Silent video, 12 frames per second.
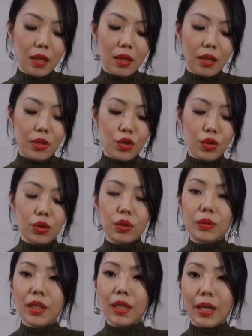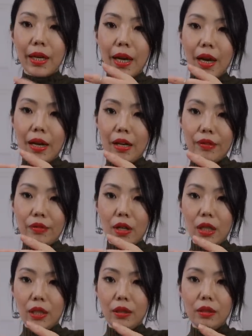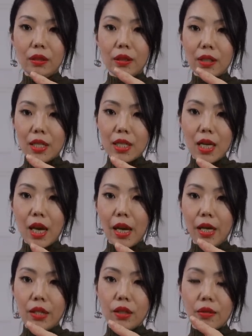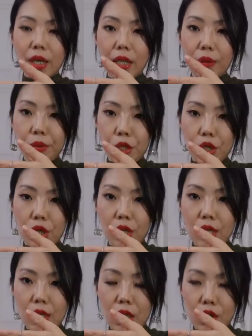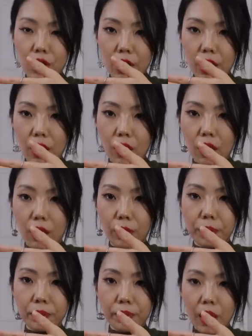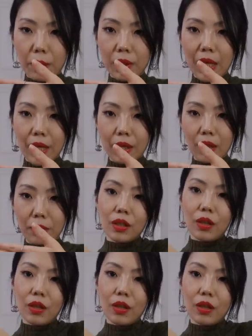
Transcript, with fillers: the jewelry that I have on this hand already, which are essentially all platinum.